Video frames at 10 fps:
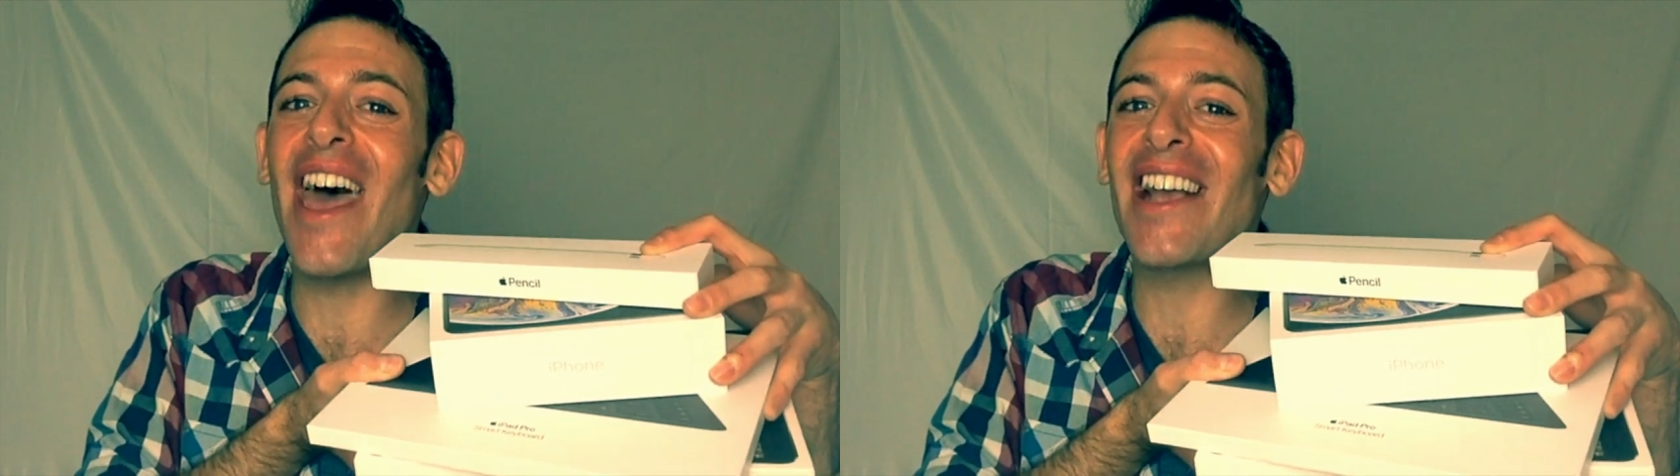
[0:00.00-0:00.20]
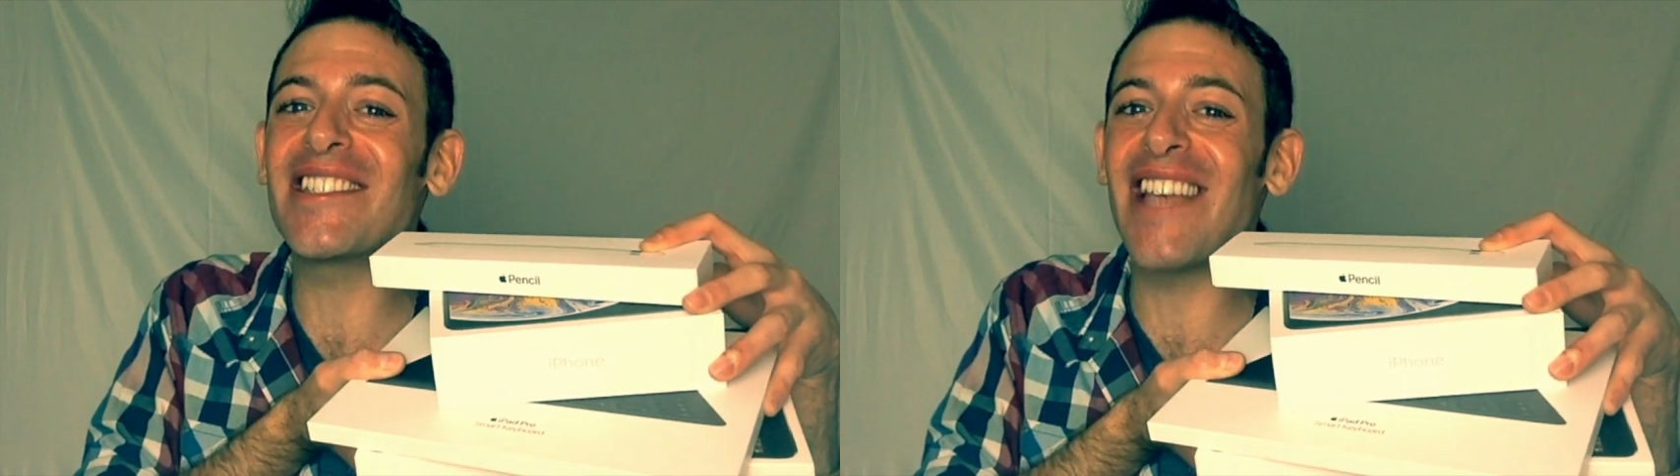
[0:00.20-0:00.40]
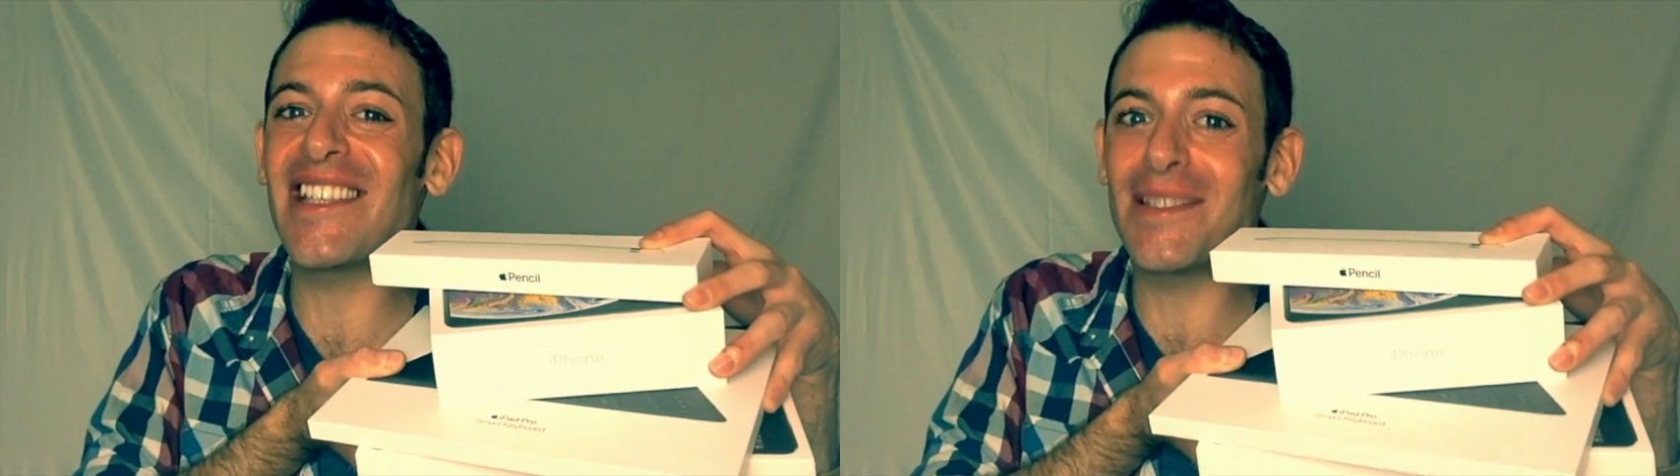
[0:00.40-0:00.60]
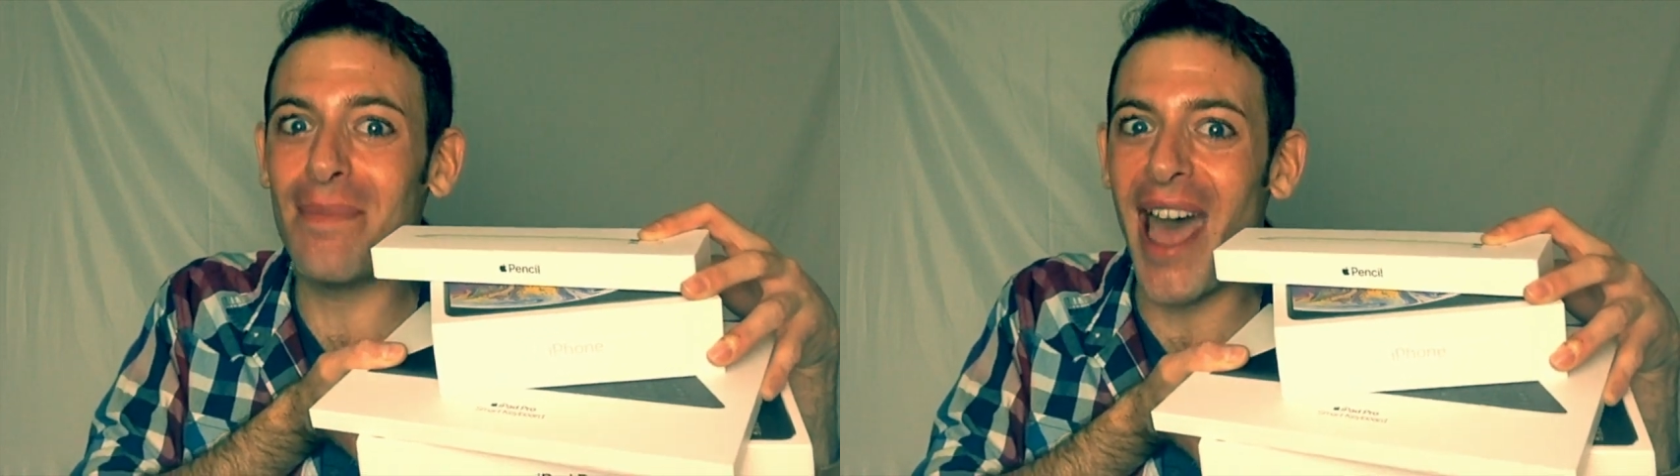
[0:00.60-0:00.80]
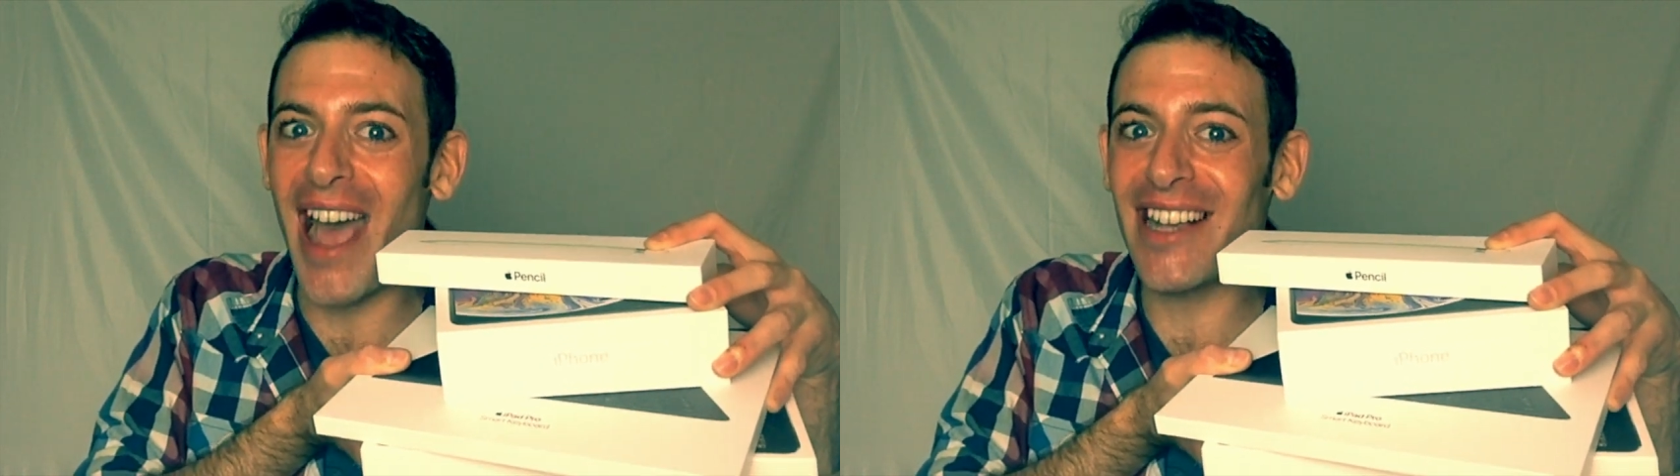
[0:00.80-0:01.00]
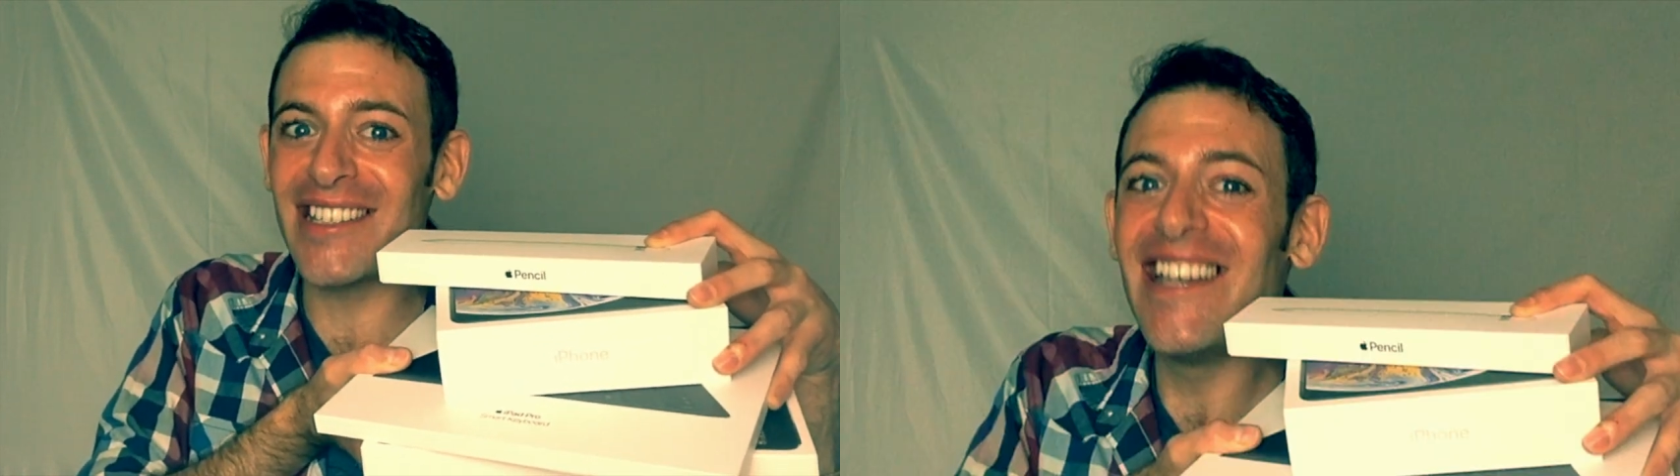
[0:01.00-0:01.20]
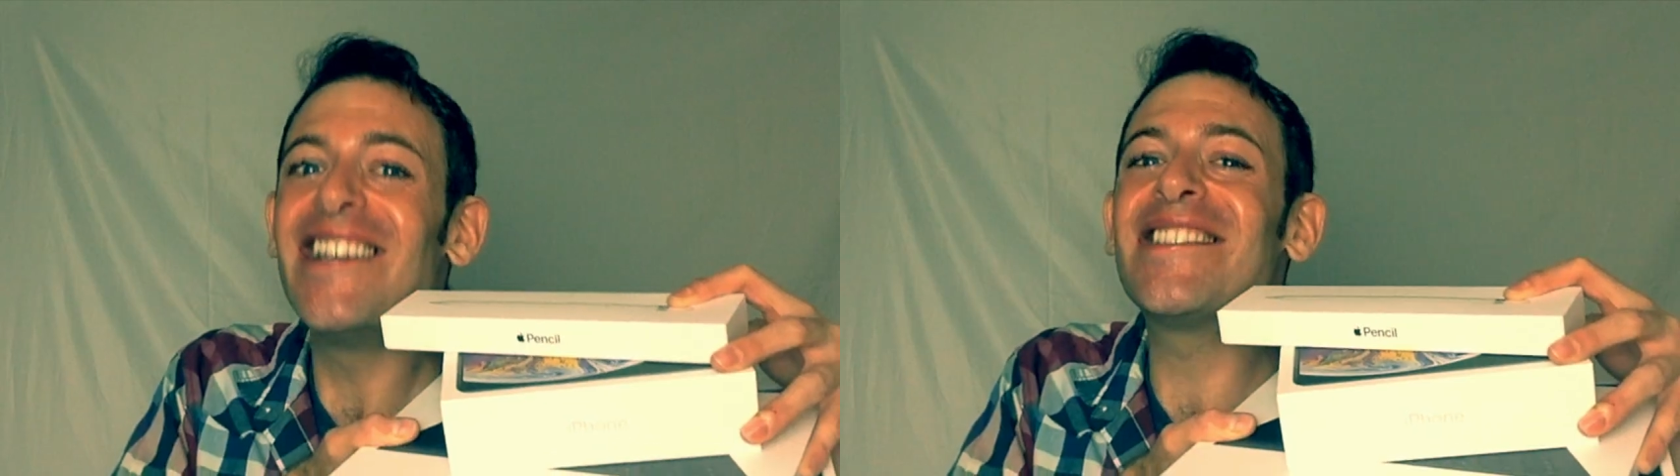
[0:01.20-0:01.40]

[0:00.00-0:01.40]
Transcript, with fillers: XS Max.